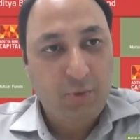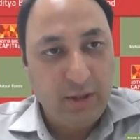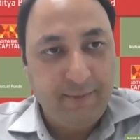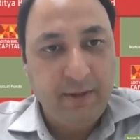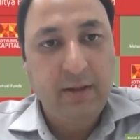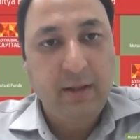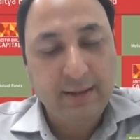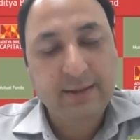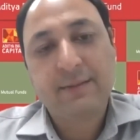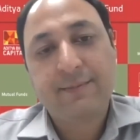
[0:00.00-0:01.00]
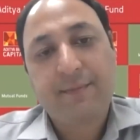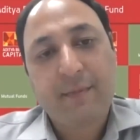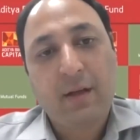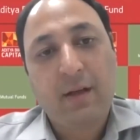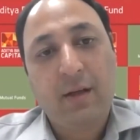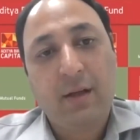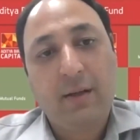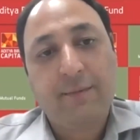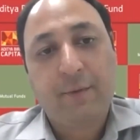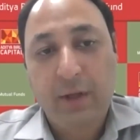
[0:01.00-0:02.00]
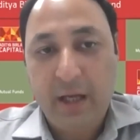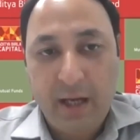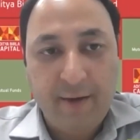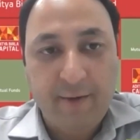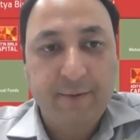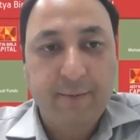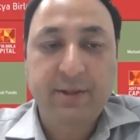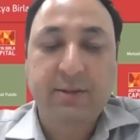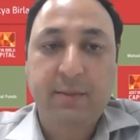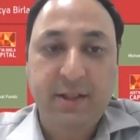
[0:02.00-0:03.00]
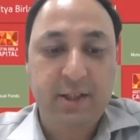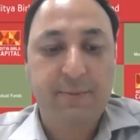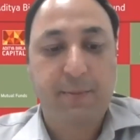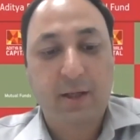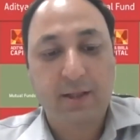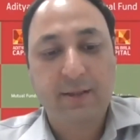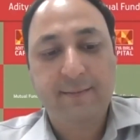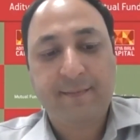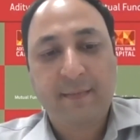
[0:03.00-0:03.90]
Today with us, we have Mr. Mahesh Patil.